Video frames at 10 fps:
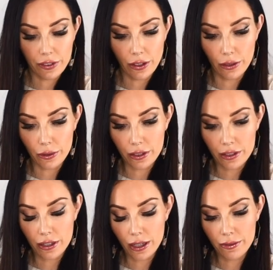you a
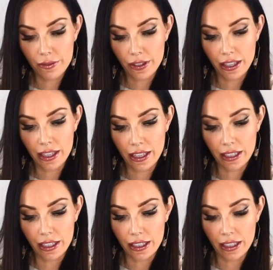time for
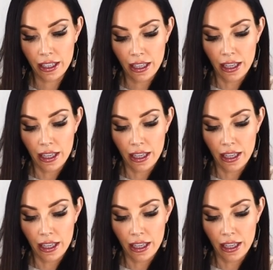healing